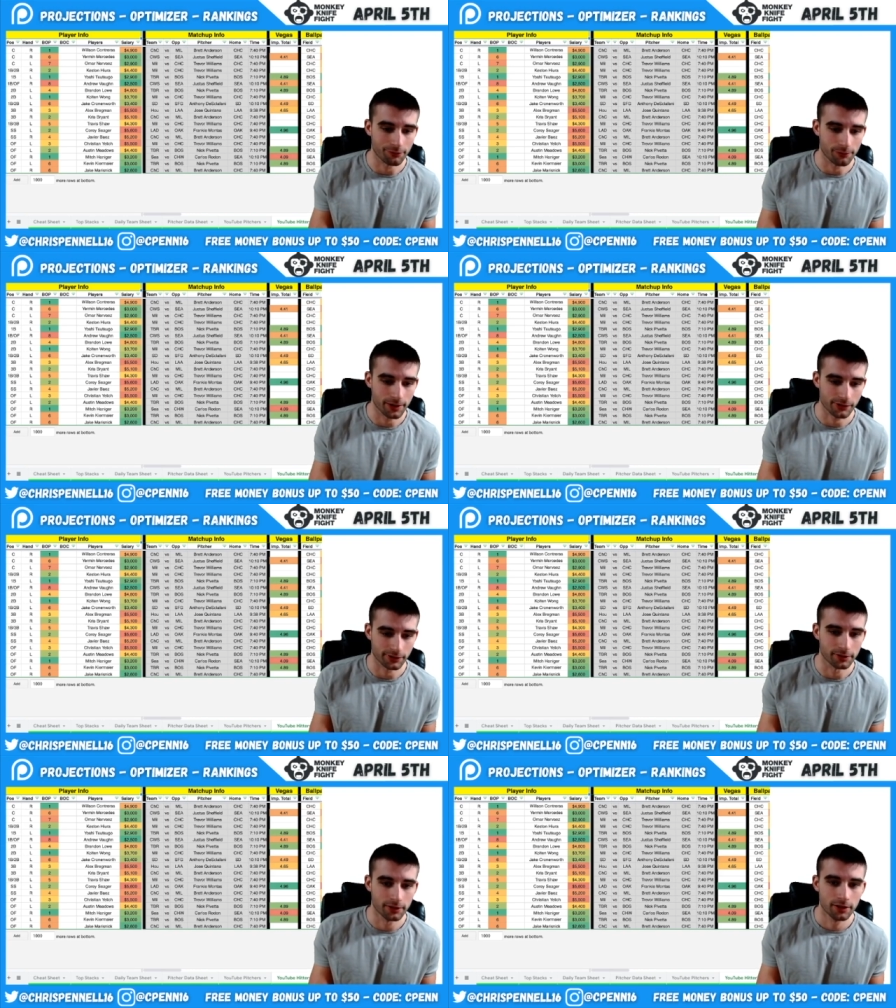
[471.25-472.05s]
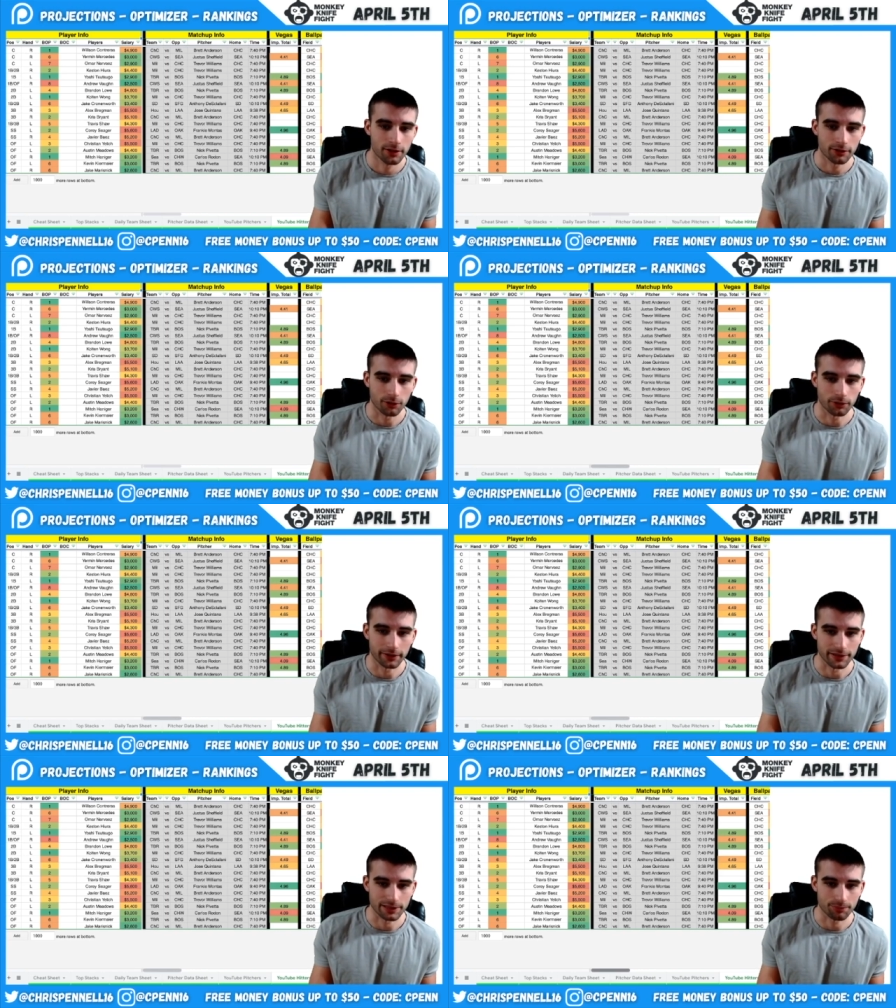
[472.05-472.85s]
If we actually go look
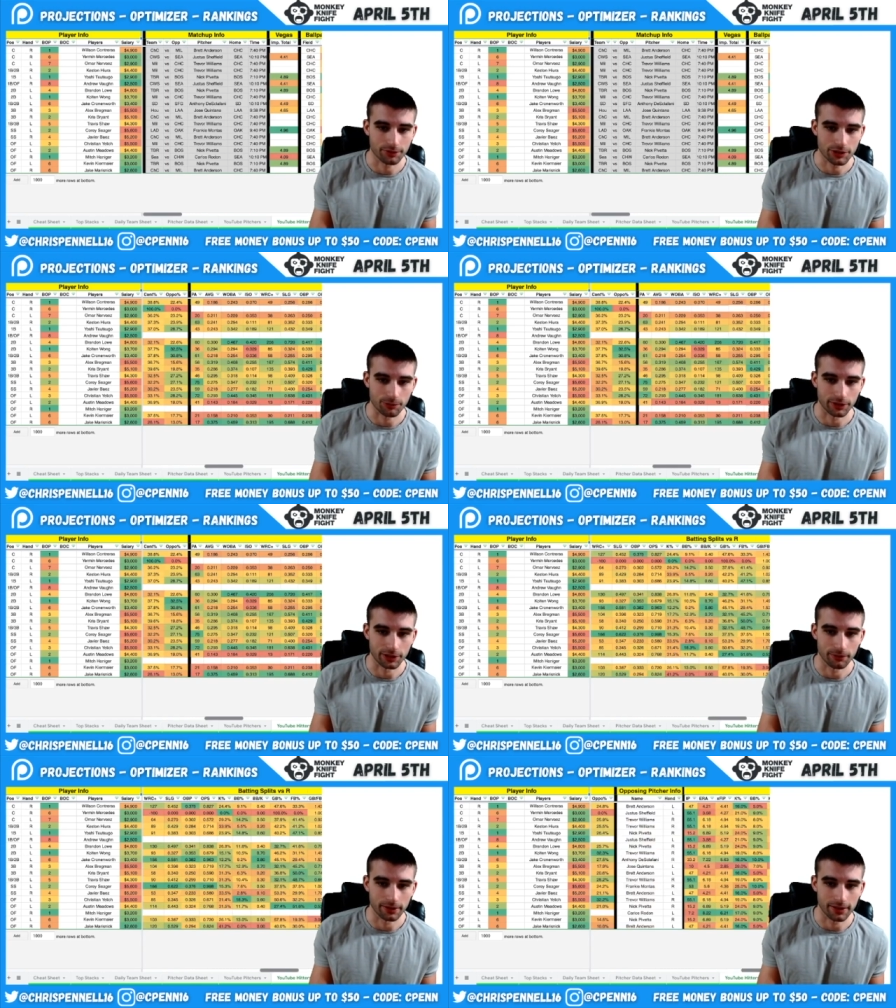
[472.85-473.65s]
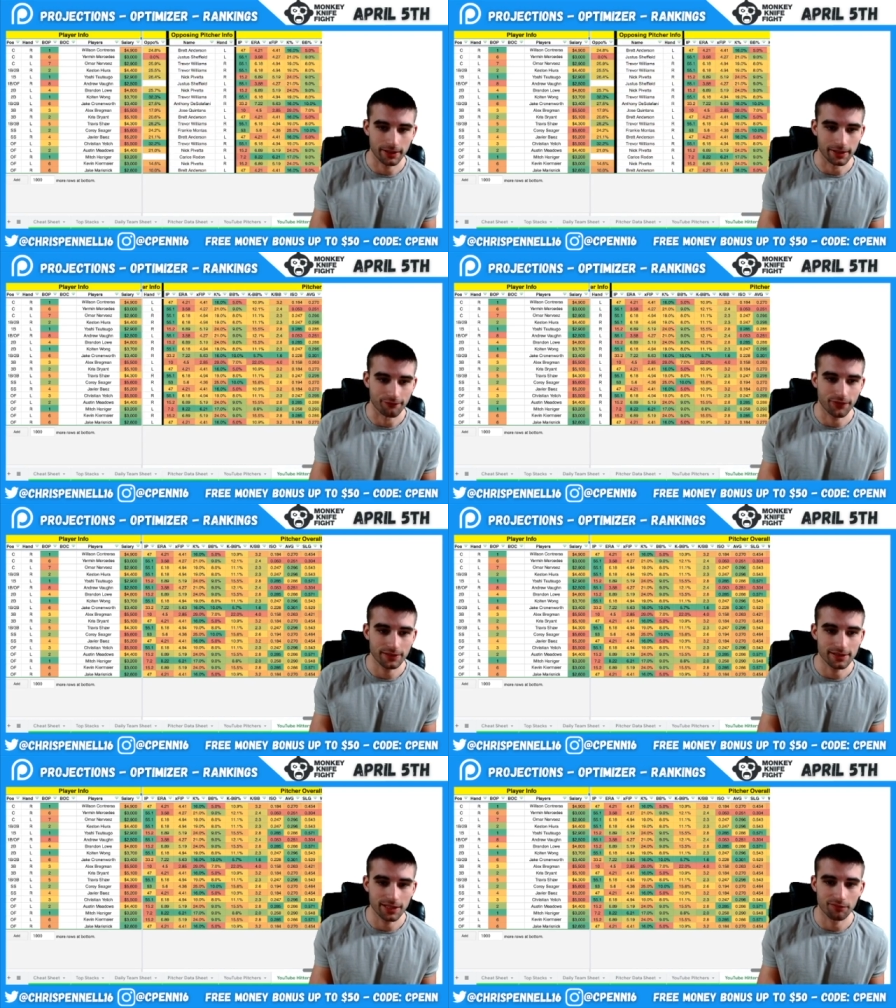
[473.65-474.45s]
at his splits really quick, he had a
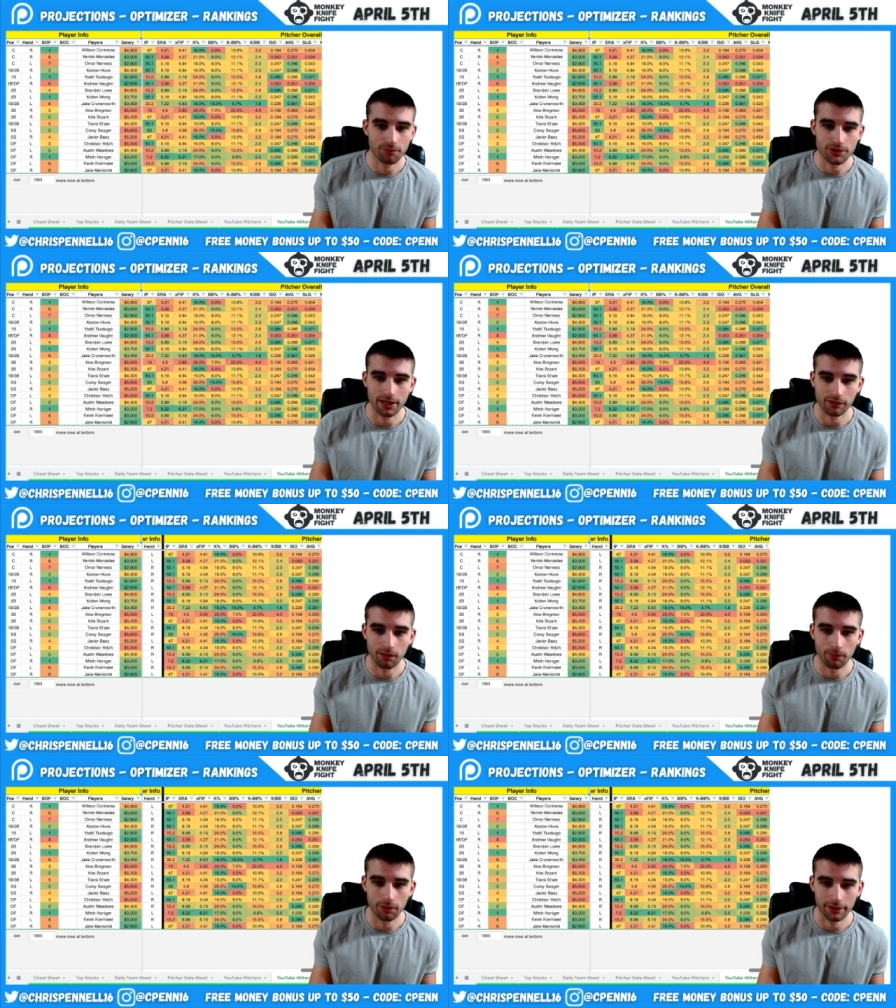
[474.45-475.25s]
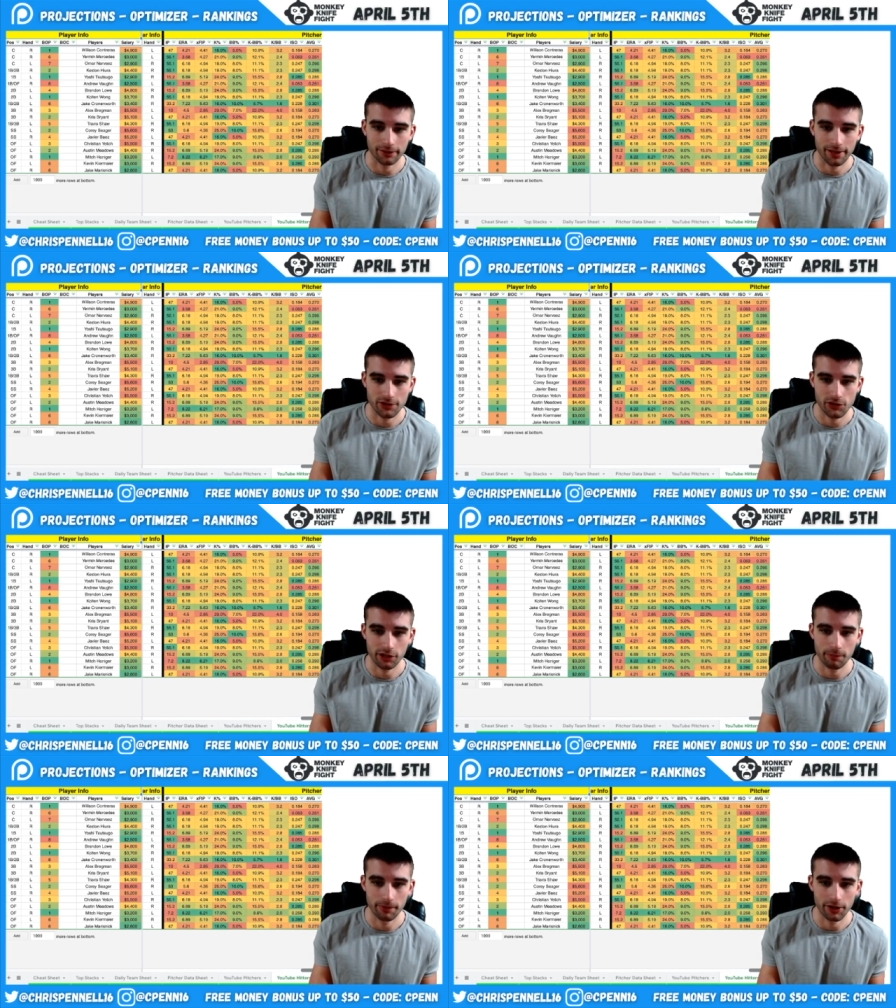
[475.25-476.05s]
fifty-seven percent ground ball rate last year
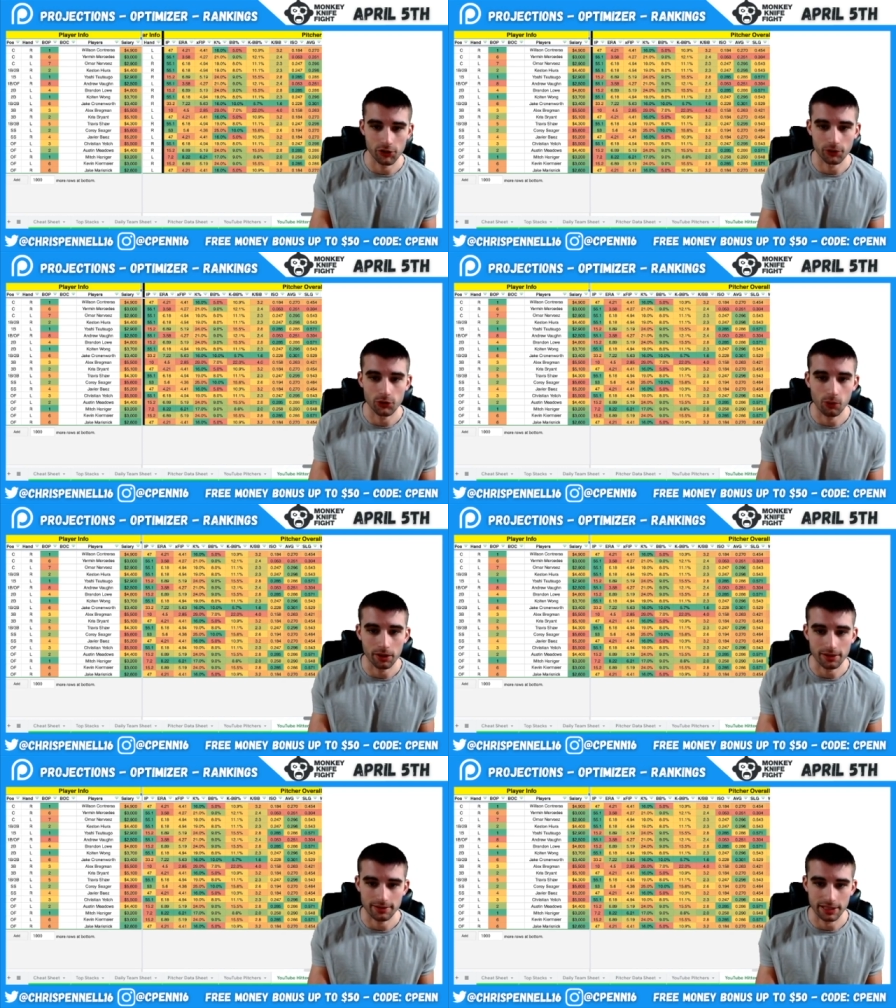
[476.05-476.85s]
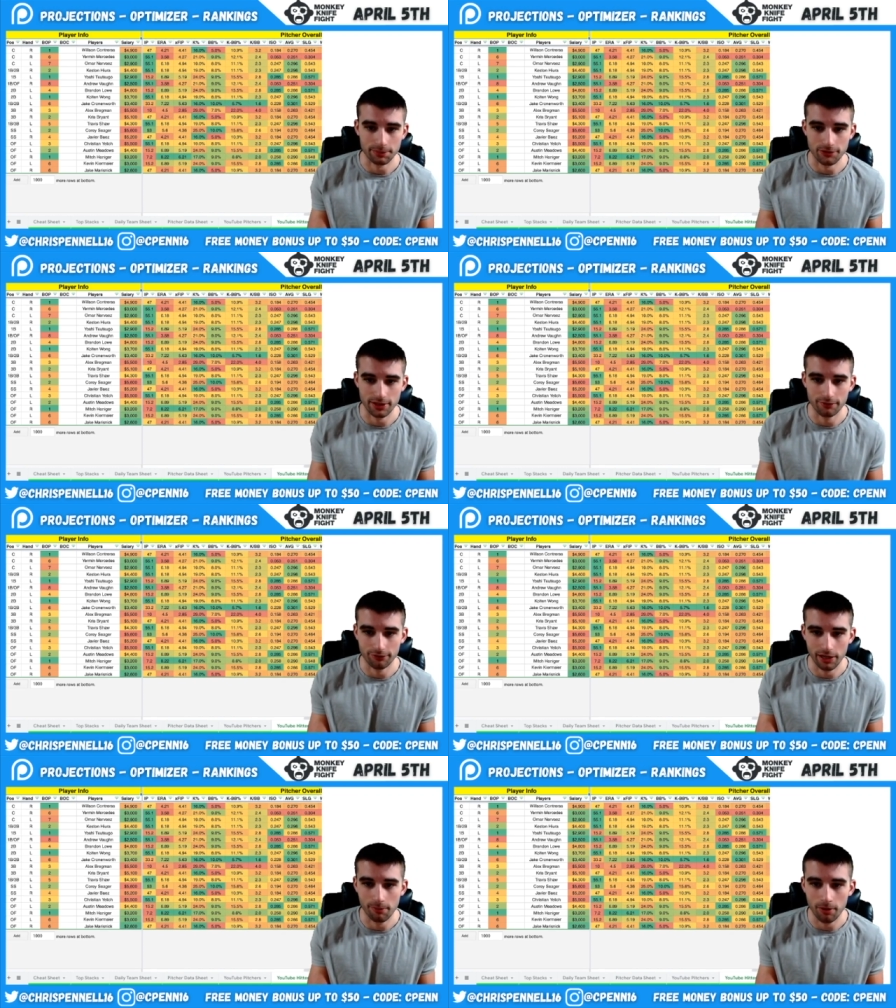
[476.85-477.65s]
compared to a twenty-six percent
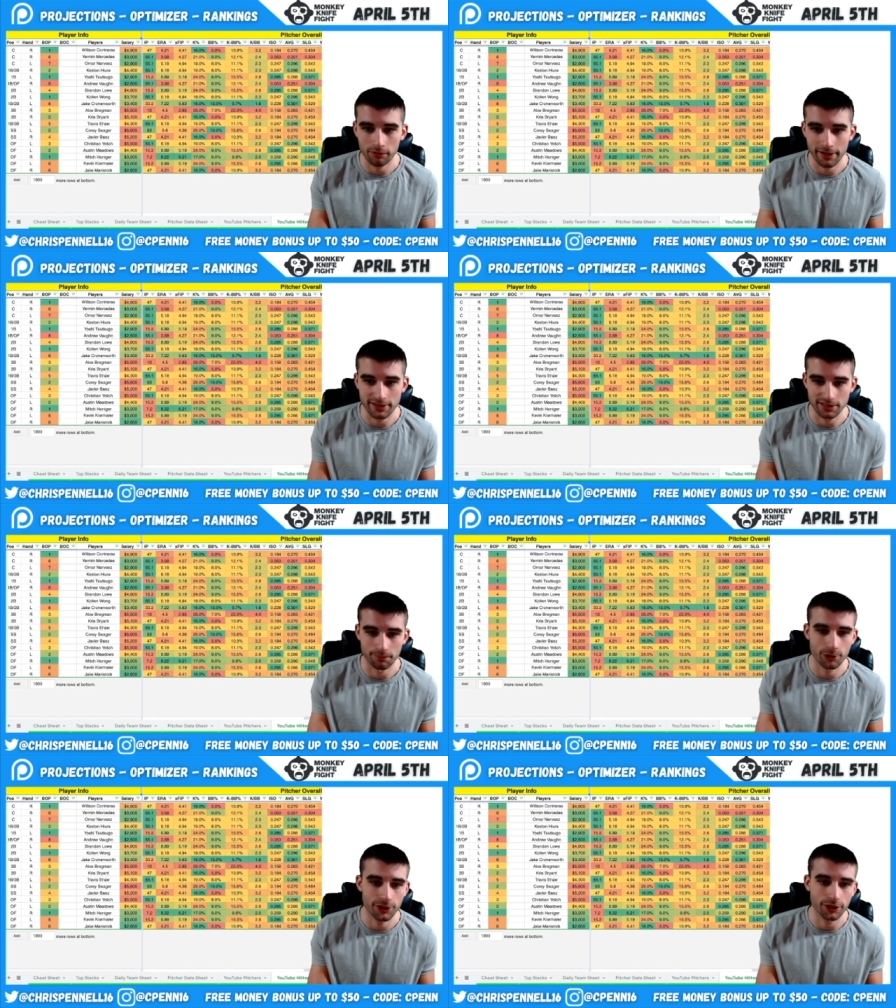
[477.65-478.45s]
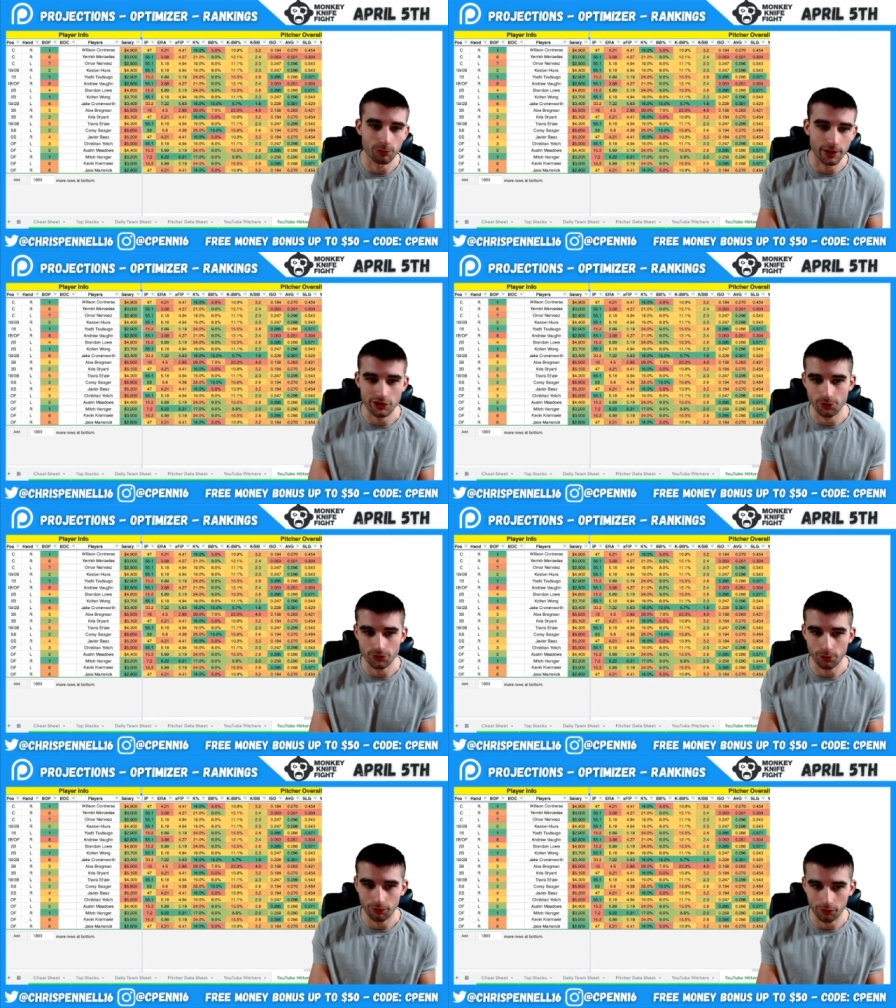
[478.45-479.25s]
fly ball rate, and some pretty good ratios
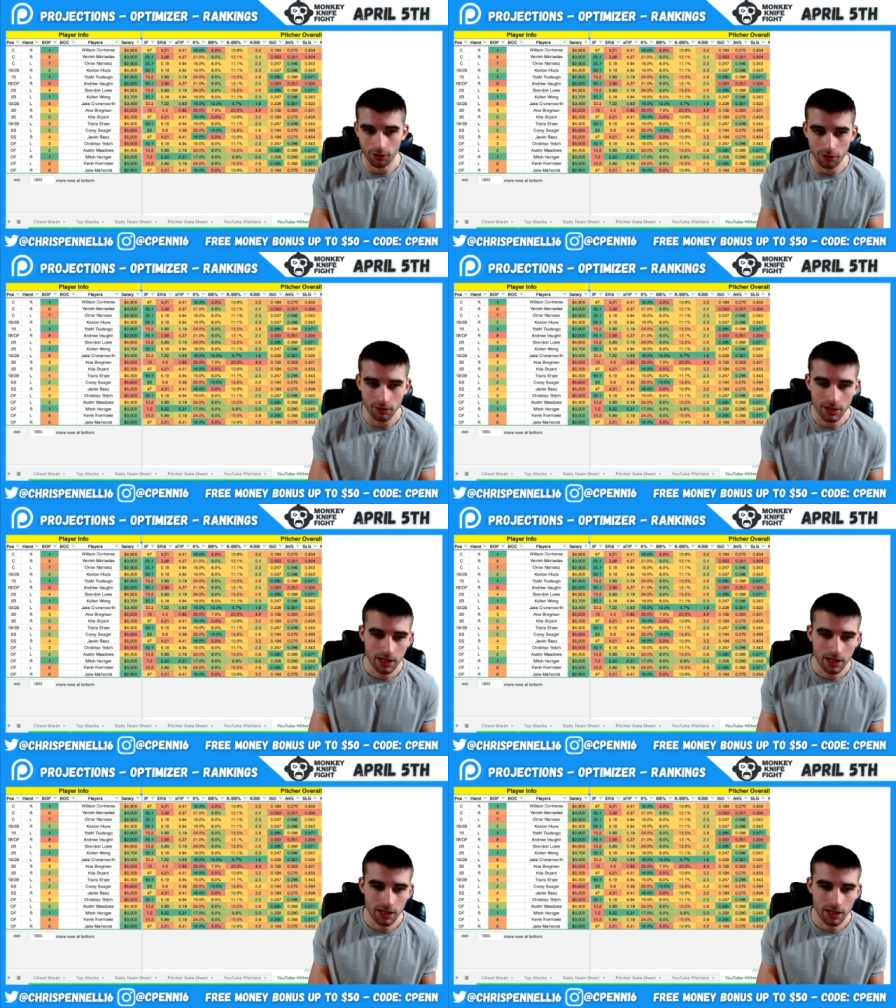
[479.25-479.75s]
overall,